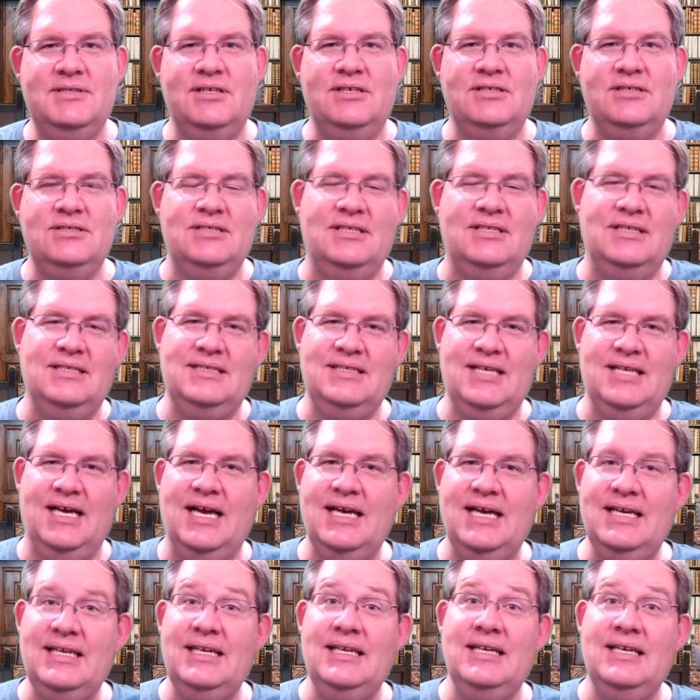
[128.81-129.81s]
there's the
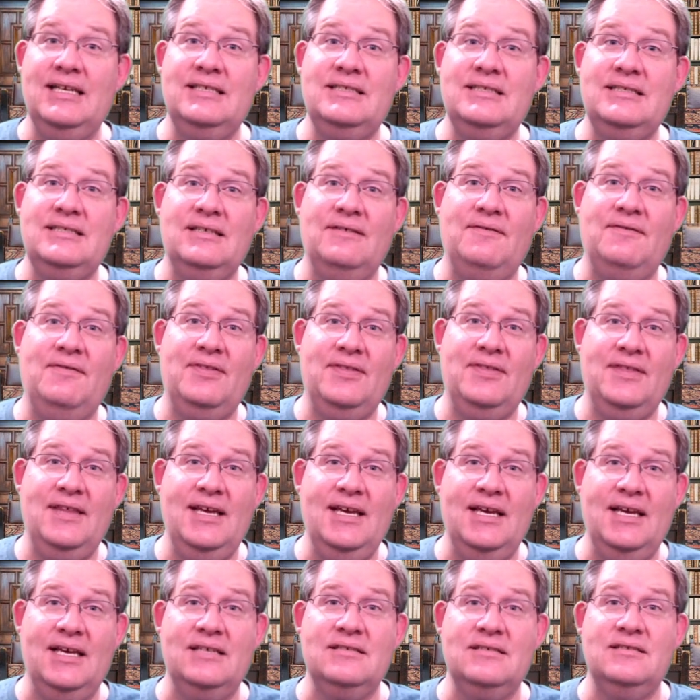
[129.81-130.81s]
tiniest of
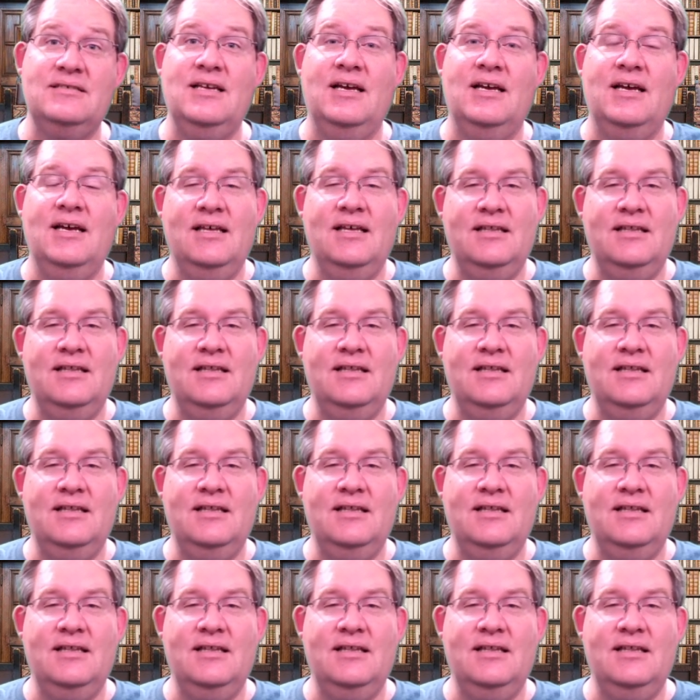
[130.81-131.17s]
things